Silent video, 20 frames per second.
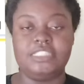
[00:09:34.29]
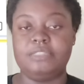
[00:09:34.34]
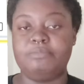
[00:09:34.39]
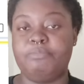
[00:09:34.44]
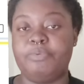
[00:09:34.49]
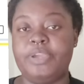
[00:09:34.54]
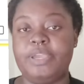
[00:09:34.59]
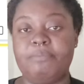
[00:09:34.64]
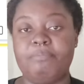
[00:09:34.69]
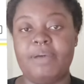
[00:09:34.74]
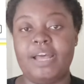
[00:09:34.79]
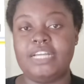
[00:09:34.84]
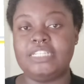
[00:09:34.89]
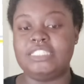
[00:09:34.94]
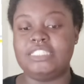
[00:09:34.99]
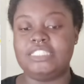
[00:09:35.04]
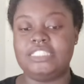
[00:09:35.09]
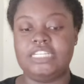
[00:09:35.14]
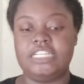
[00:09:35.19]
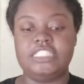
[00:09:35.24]
break past
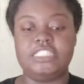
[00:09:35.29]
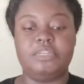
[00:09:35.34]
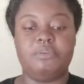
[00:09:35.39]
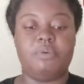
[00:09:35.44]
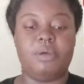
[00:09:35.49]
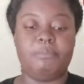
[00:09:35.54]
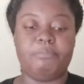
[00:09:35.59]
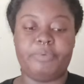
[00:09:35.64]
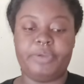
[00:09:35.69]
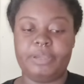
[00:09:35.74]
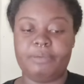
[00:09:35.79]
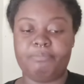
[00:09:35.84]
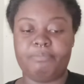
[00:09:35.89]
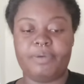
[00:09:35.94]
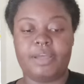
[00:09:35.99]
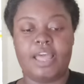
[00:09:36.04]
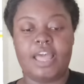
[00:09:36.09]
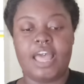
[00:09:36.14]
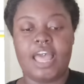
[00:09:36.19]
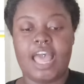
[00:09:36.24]
the 61, break
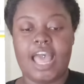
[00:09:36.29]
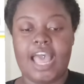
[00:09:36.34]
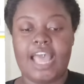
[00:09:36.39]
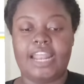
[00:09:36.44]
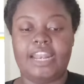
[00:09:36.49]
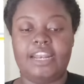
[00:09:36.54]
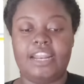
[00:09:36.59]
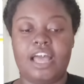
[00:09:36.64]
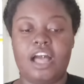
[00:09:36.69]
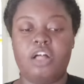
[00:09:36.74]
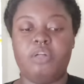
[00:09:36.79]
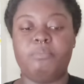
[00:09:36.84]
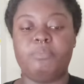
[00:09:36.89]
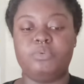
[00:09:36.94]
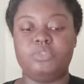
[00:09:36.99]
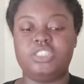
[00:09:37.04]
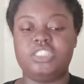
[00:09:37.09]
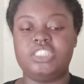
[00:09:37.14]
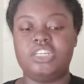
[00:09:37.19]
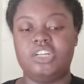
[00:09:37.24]
and
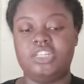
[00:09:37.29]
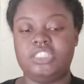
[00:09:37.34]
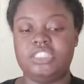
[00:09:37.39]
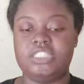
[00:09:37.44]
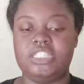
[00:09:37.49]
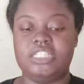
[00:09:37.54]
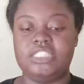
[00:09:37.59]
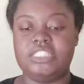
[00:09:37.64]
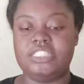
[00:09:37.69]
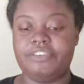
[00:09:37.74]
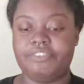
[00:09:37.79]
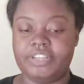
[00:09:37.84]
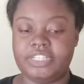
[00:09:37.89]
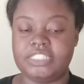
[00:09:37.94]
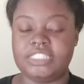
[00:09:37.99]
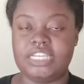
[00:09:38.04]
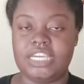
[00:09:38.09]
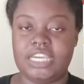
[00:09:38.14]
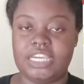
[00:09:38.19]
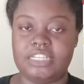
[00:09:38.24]
almost touched the
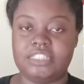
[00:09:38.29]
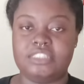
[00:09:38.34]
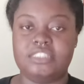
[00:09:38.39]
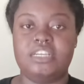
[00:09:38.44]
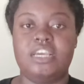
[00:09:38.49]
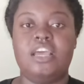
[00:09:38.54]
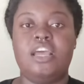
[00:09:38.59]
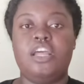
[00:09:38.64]
78.